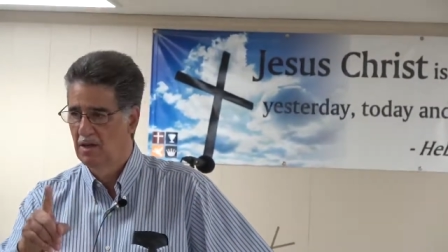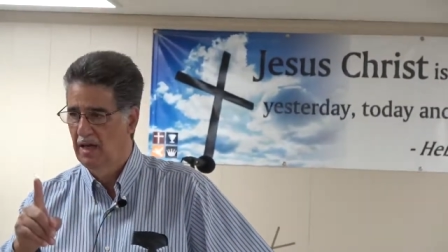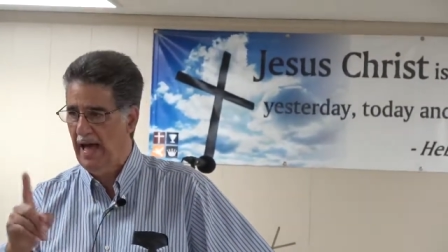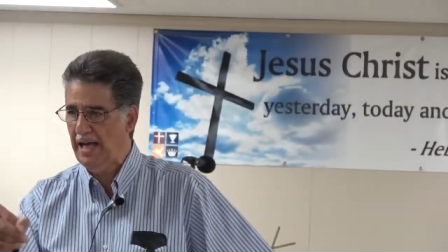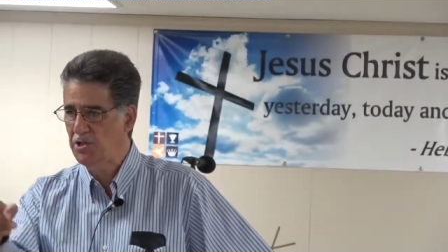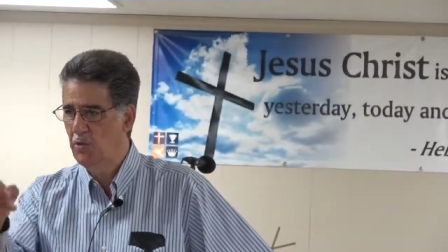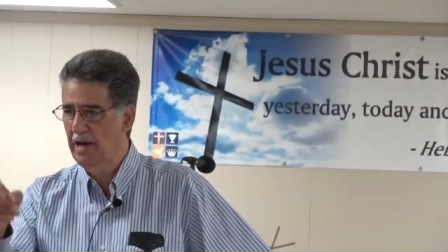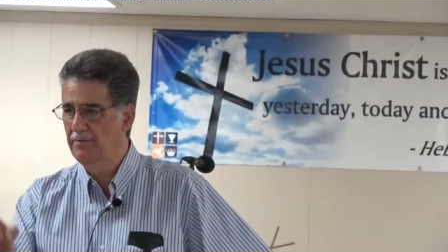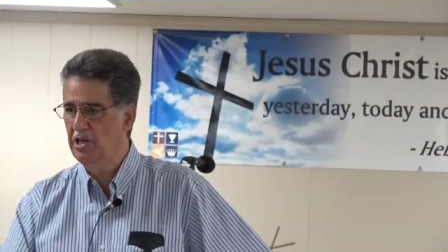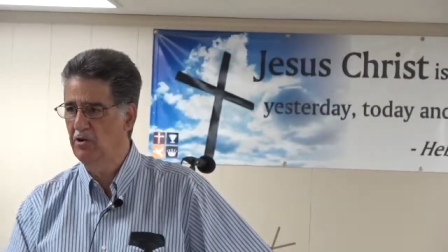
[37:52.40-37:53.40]
Ask
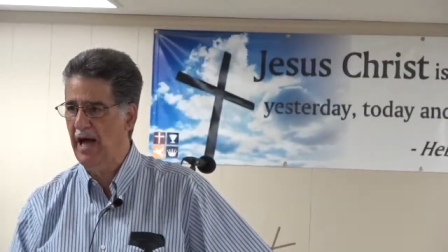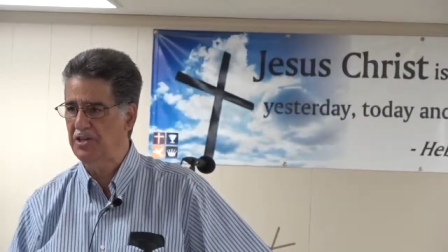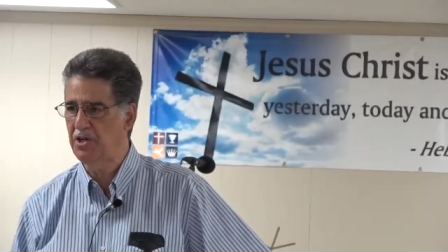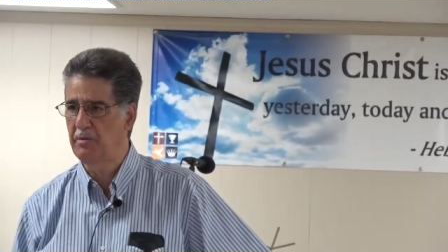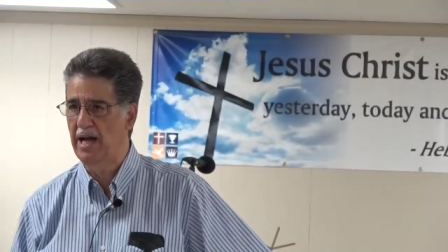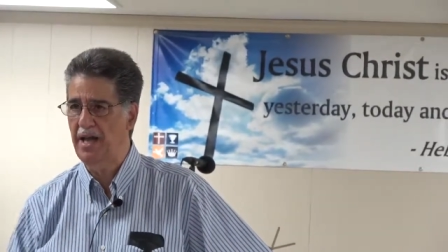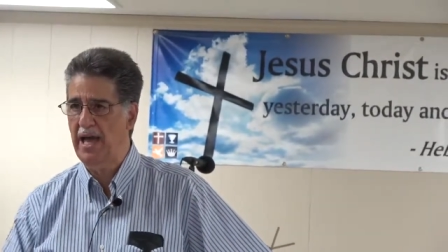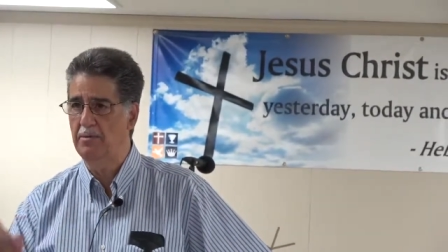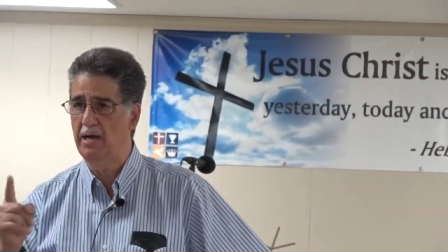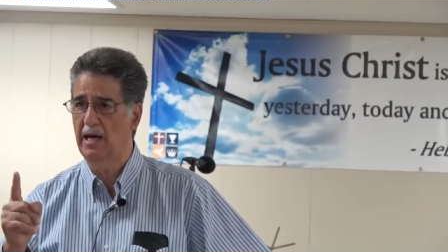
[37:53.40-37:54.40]
whatever you ask in my
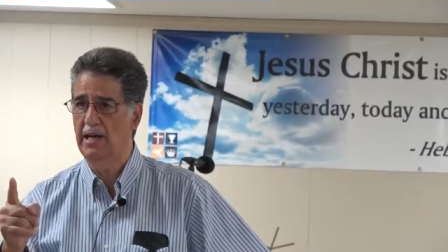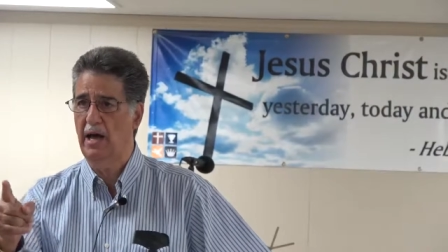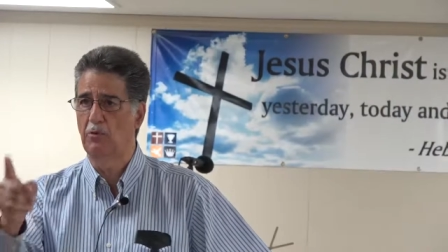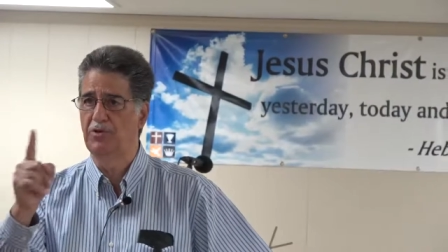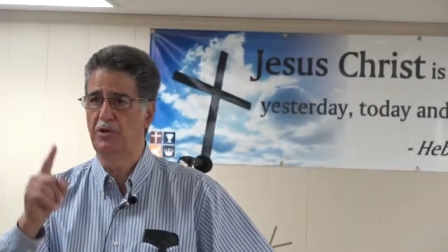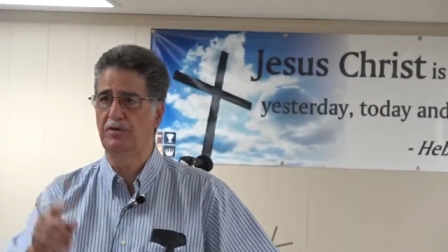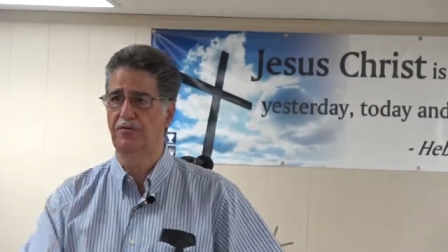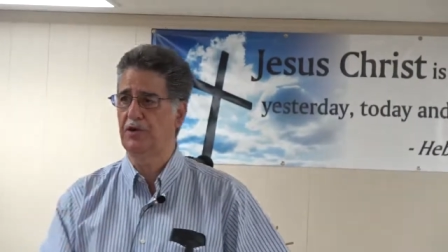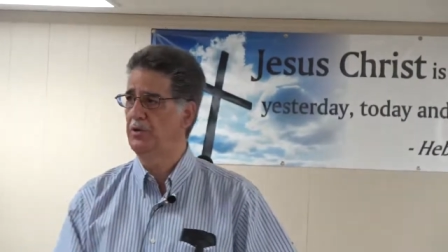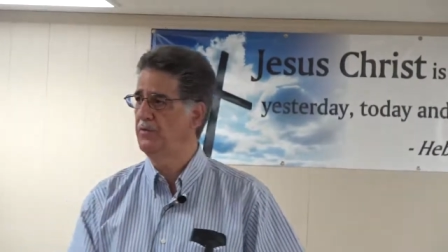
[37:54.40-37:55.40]
name and I will do it
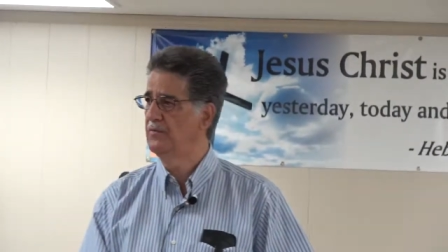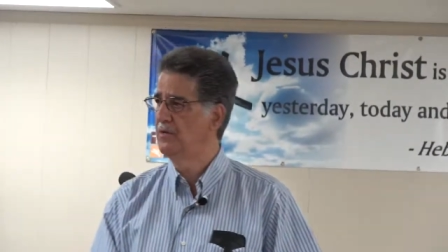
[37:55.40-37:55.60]
for you.